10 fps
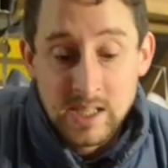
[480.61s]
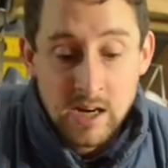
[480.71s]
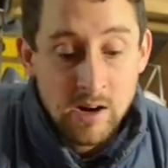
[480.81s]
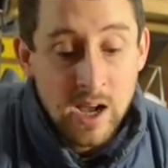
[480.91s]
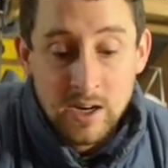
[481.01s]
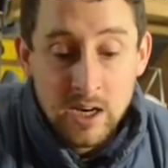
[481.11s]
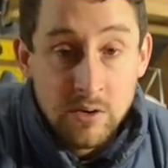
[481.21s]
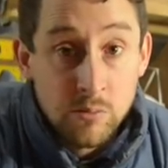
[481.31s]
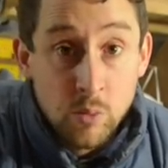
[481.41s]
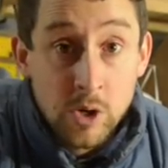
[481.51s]
tear out, and
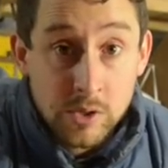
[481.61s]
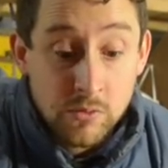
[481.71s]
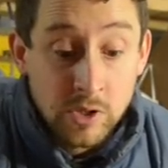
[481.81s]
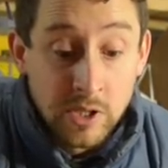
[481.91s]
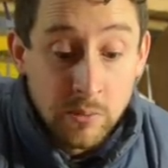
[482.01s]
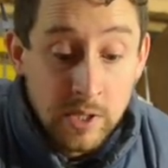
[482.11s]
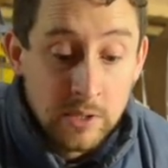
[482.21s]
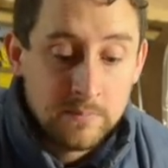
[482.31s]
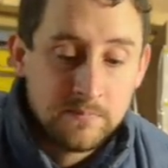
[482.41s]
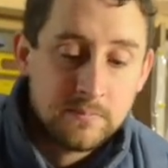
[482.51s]
it works really well.